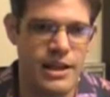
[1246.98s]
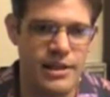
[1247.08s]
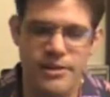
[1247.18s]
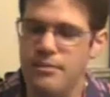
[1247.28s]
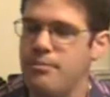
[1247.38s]

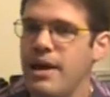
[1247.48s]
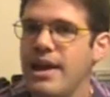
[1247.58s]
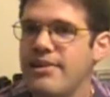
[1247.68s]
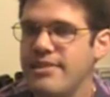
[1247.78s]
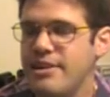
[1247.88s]
it's
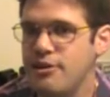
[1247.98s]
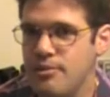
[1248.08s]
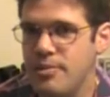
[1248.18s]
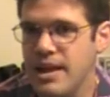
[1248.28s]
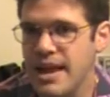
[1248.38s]
amazing to
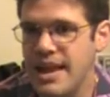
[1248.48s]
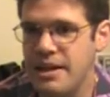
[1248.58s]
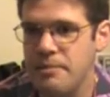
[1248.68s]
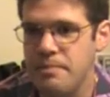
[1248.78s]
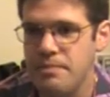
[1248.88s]
me
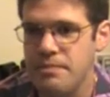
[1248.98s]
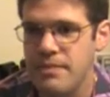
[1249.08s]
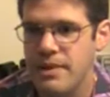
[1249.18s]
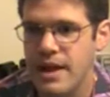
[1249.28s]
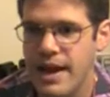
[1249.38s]

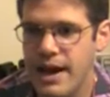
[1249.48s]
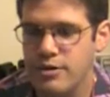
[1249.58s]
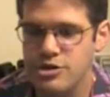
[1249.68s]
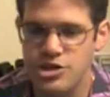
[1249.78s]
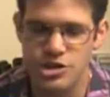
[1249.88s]
how
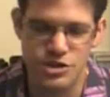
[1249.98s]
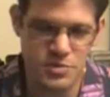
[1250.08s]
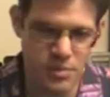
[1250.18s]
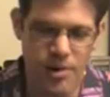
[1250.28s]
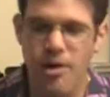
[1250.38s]

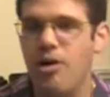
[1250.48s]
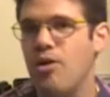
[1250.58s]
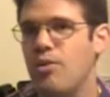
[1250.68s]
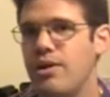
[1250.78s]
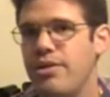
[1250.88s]

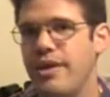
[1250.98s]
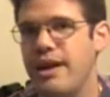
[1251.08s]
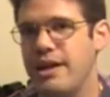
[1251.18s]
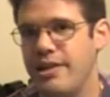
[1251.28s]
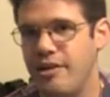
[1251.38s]
small we
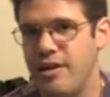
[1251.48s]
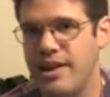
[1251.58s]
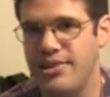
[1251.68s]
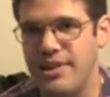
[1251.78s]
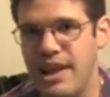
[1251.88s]
think in the
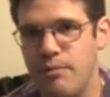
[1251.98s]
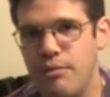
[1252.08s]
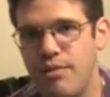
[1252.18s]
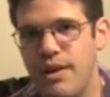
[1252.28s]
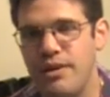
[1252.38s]
grand scheme of
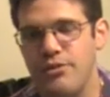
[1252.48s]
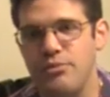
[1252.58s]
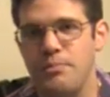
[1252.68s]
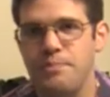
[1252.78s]
things.